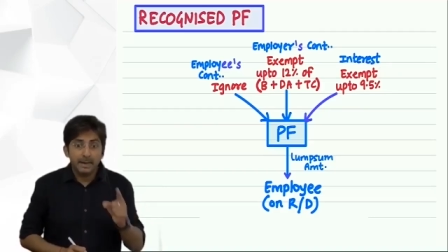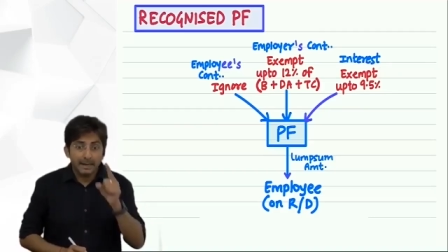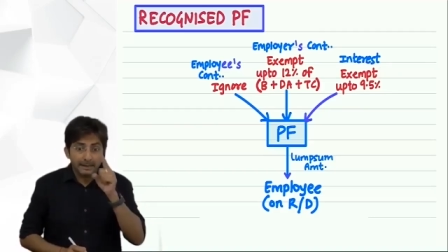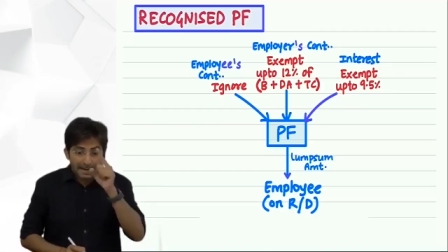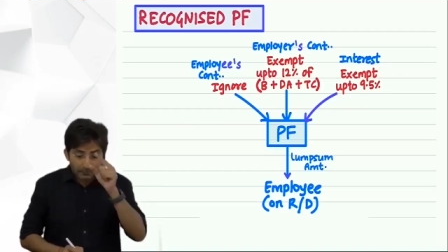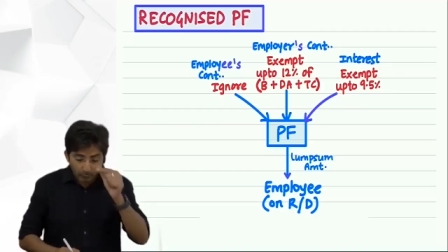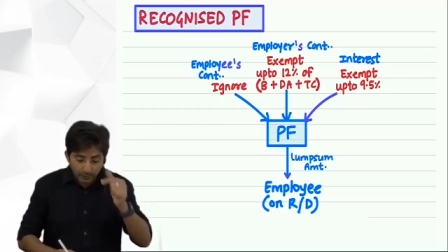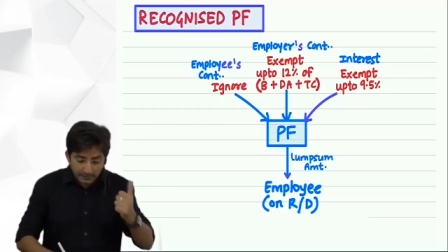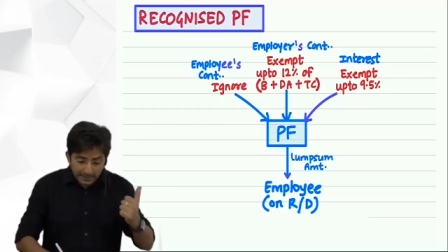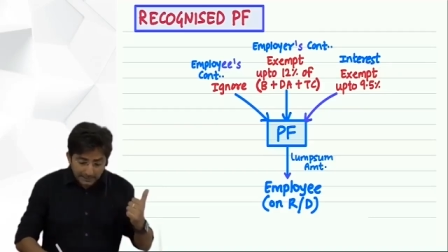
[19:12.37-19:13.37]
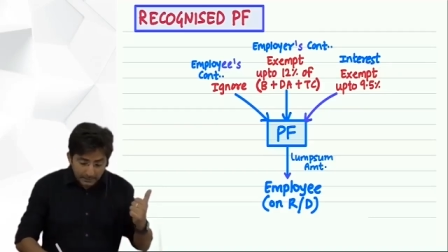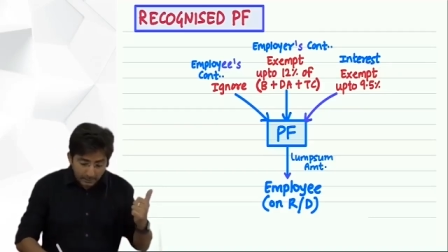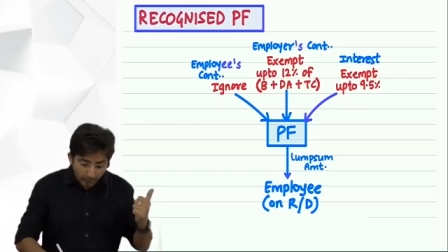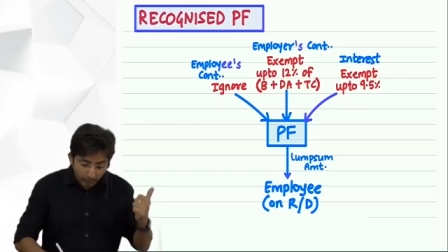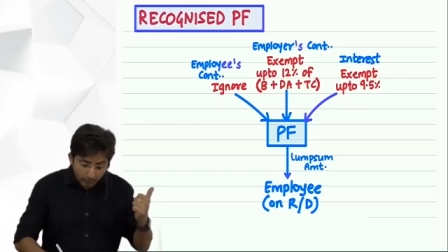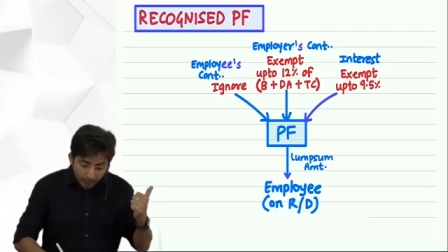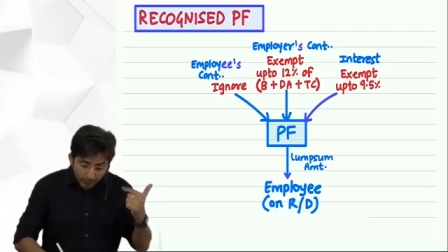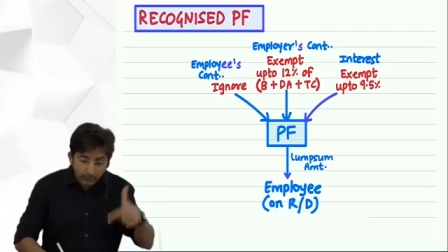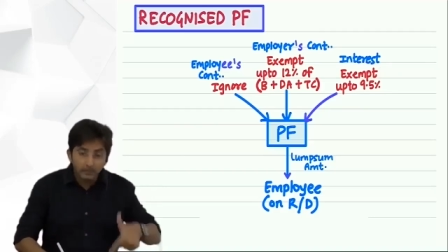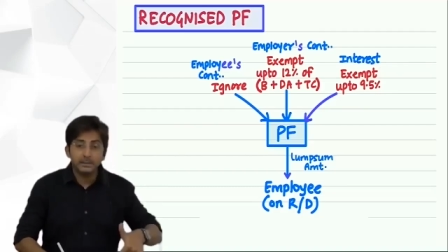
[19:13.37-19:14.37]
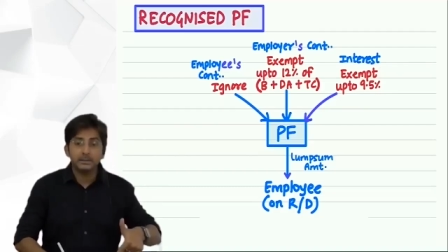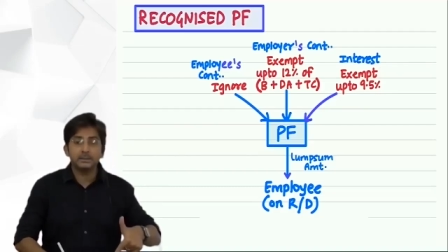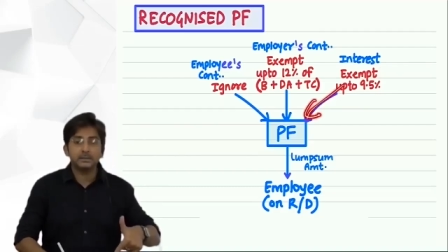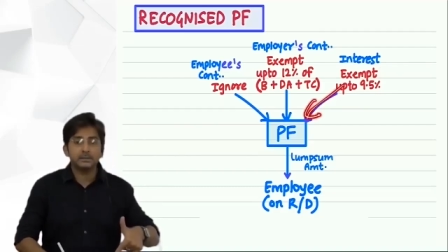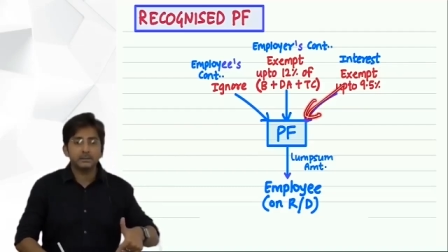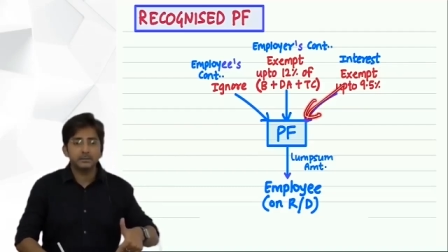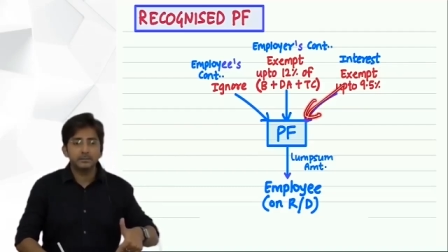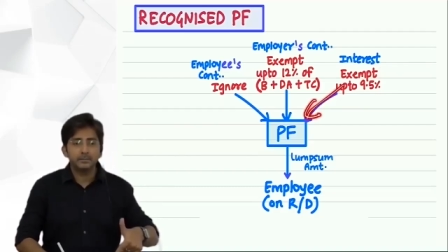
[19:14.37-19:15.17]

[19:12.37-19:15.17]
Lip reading: and that was taxable on yearly basis.